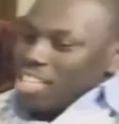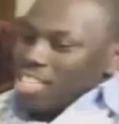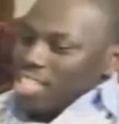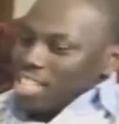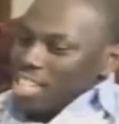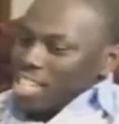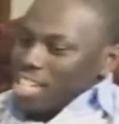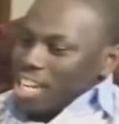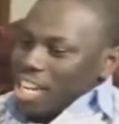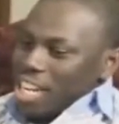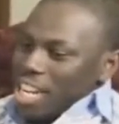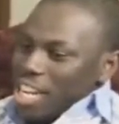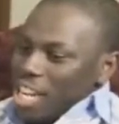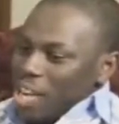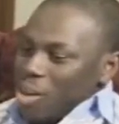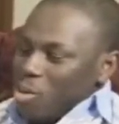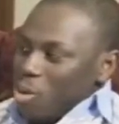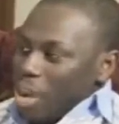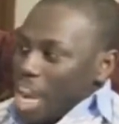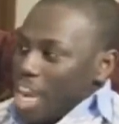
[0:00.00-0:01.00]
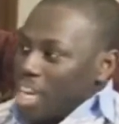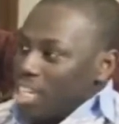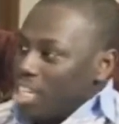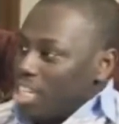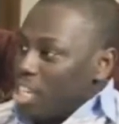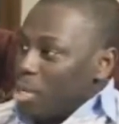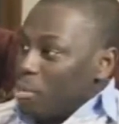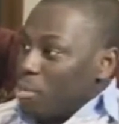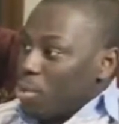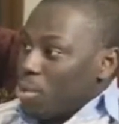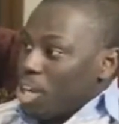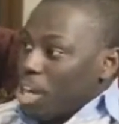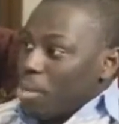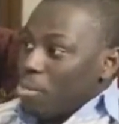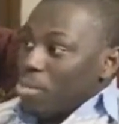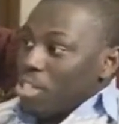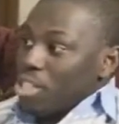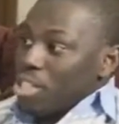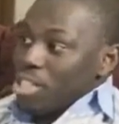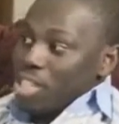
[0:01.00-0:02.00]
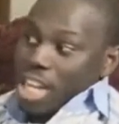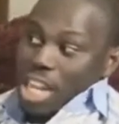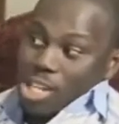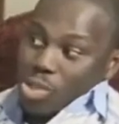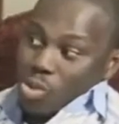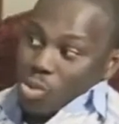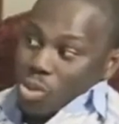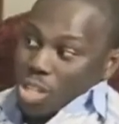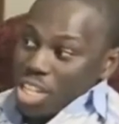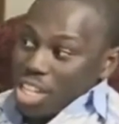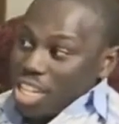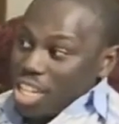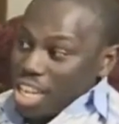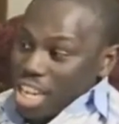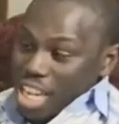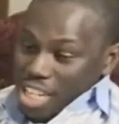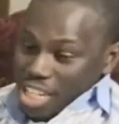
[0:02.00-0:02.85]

said I did a program this week.